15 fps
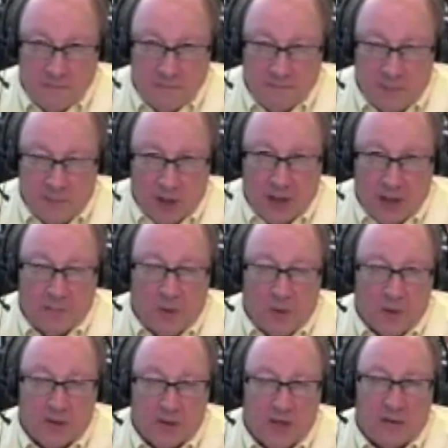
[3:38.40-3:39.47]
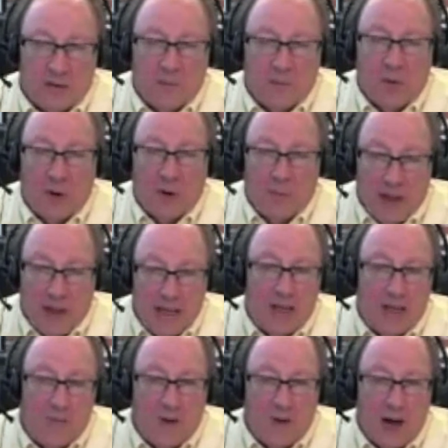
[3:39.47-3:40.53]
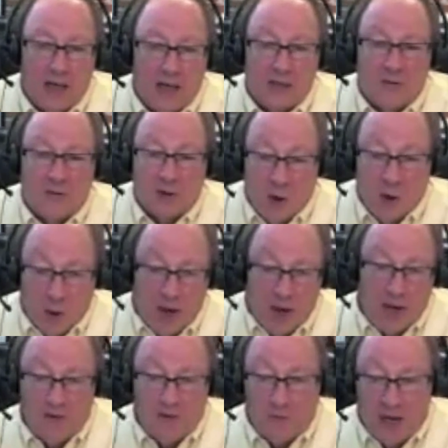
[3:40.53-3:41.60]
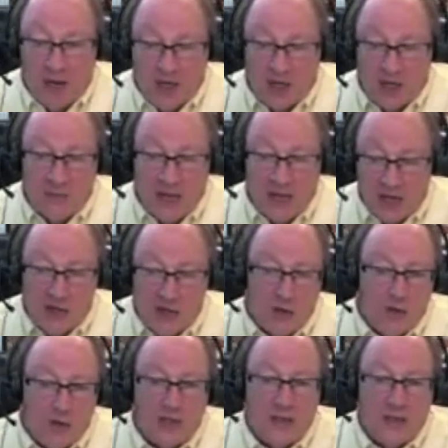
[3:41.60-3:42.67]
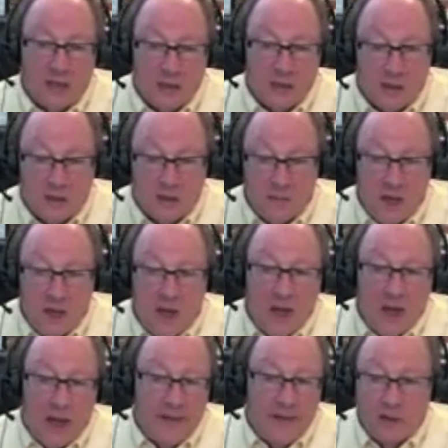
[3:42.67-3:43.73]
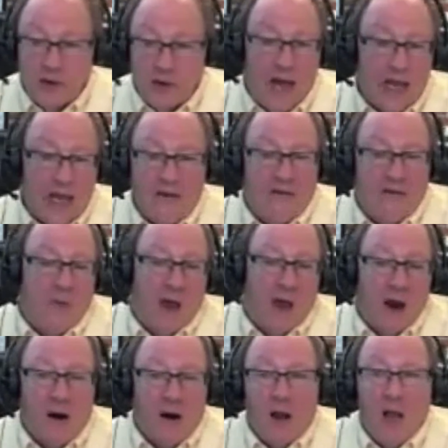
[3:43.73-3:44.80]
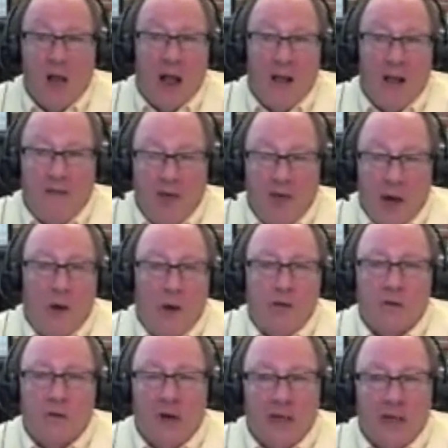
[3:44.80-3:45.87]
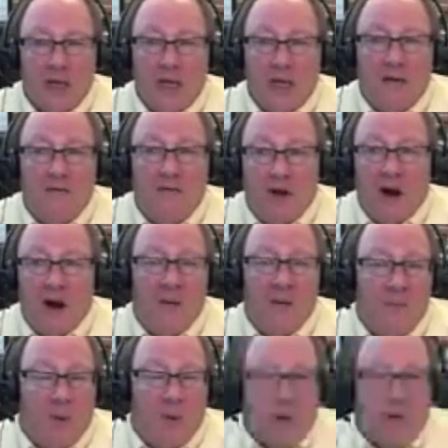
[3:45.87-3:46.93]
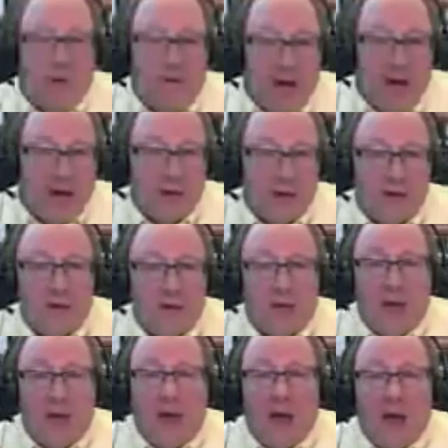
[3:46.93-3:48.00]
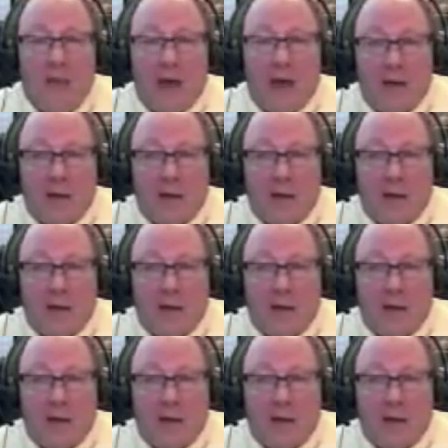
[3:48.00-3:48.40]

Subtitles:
pulling the point of sale report, making the deposit, recording the information, making sure it's in the system, and then tracking it from there. And those are, again, very important factors that